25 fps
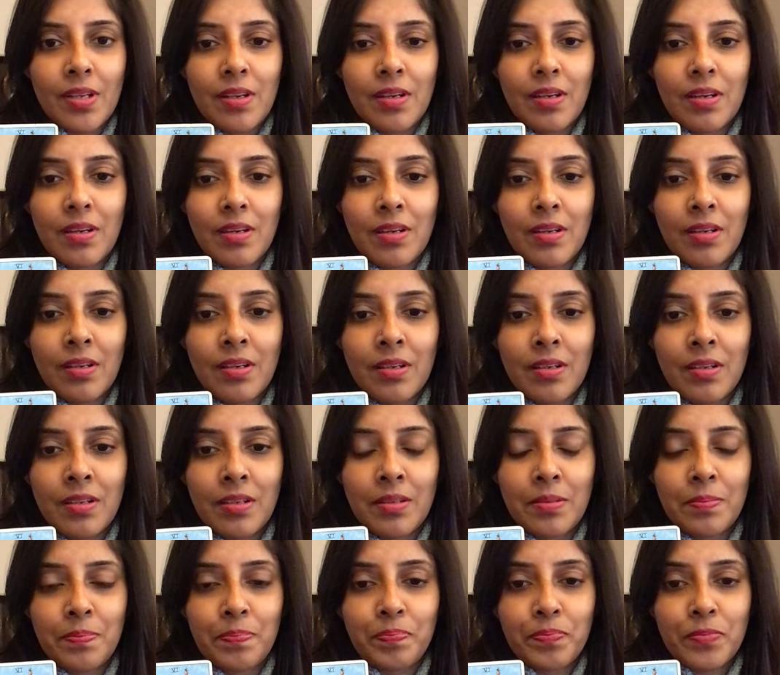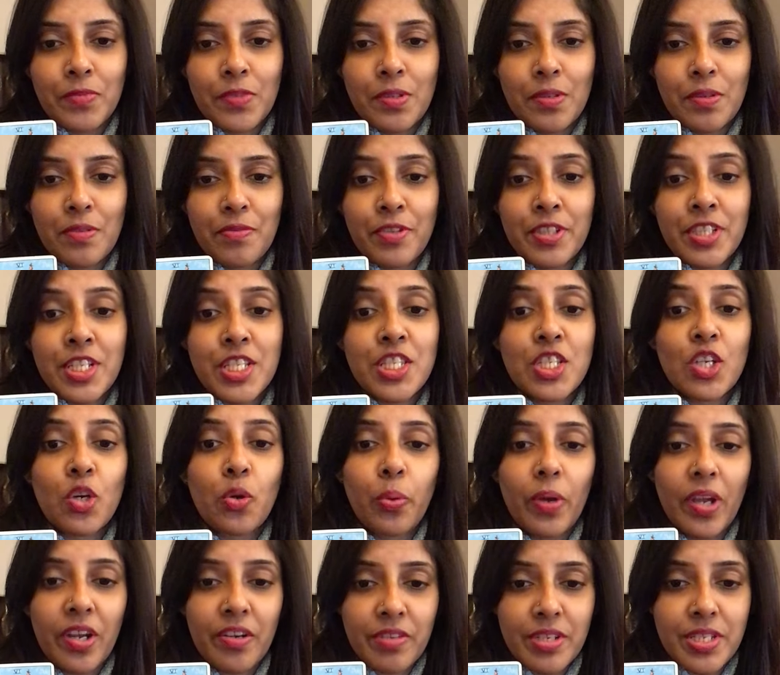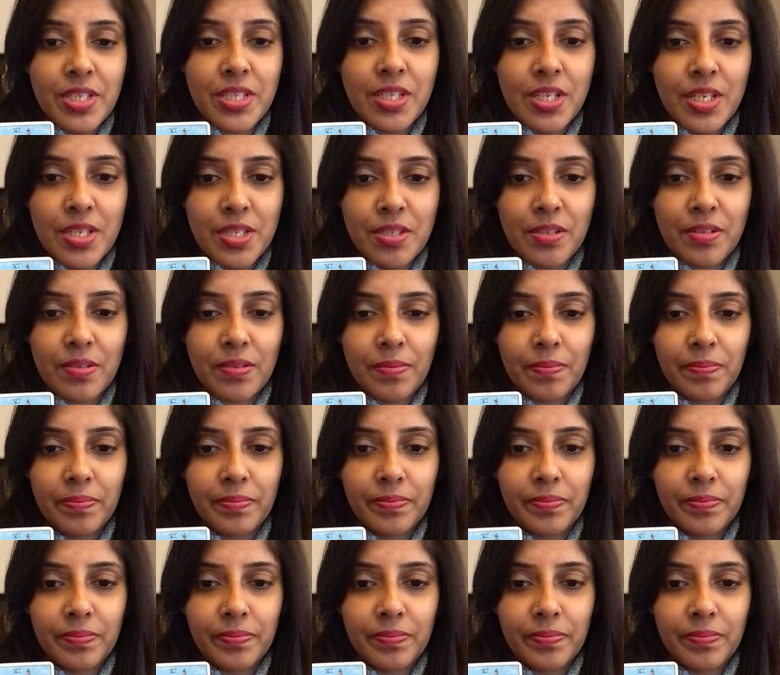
uh, for this Aquarius season.